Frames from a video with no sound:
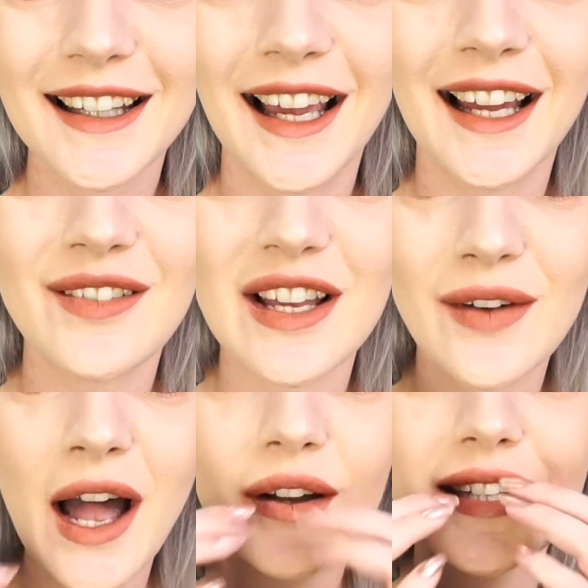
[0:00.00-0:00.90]
And my
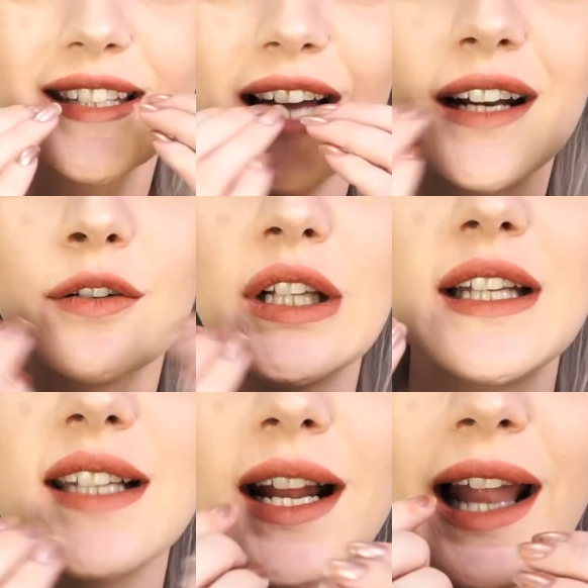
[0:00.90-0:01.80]
smile, it's starting to
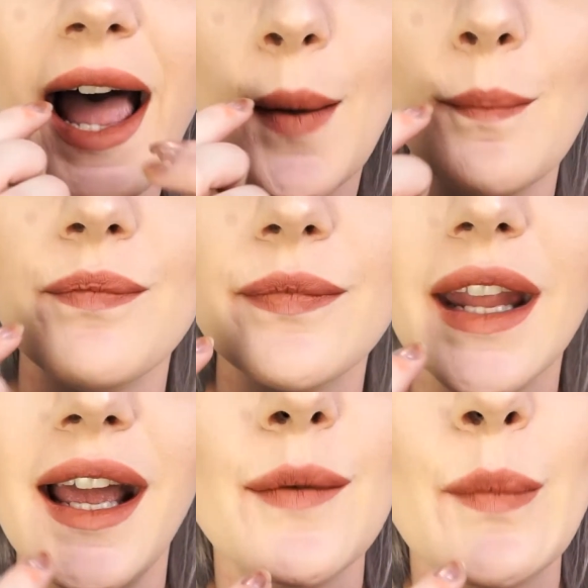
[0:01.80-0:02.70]
really settle out.
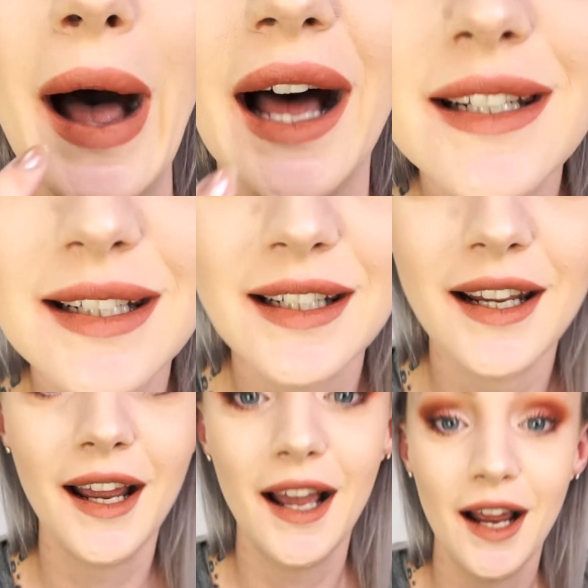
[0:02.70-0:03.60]
But
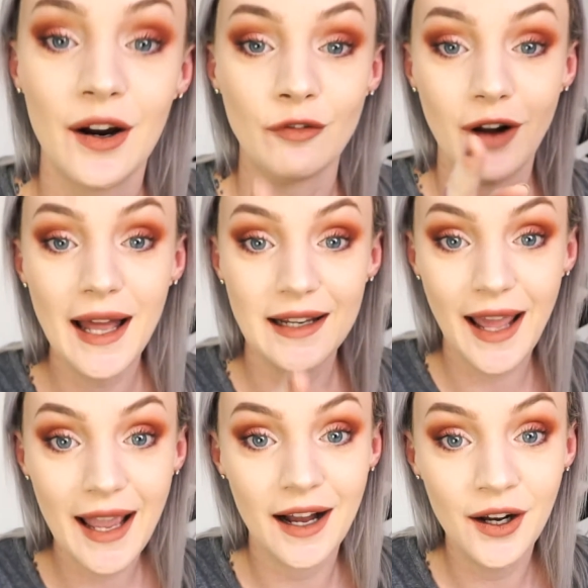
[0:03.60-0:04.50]
right
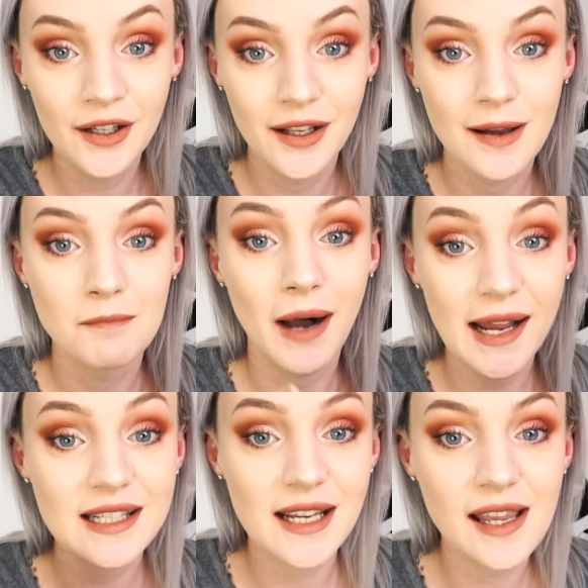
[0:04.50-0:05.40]
now,
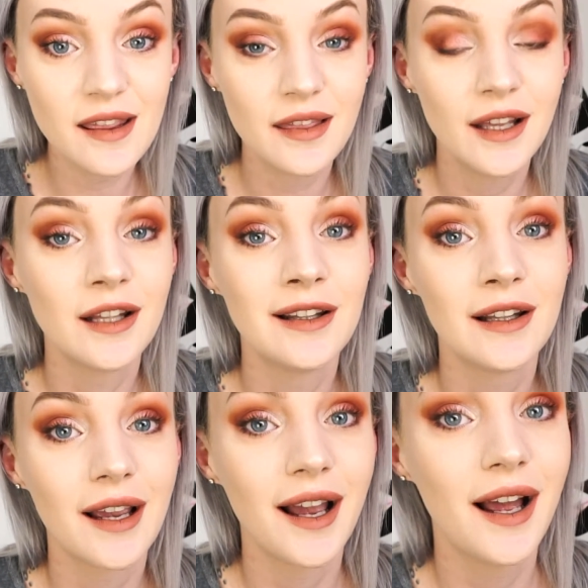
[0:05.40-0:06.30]
my teeth
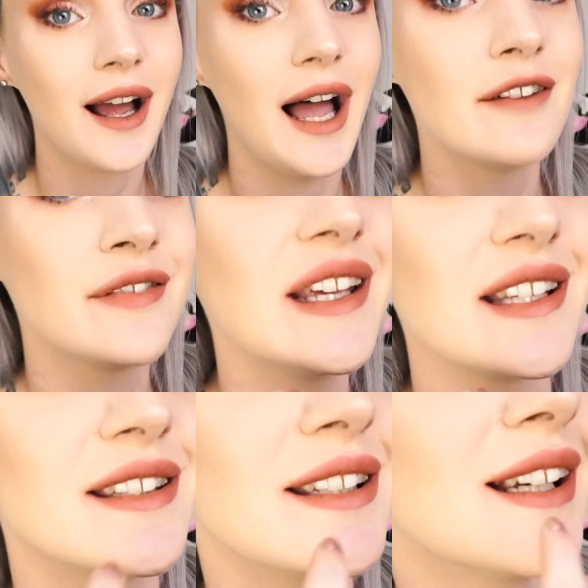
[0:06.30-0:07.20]
have this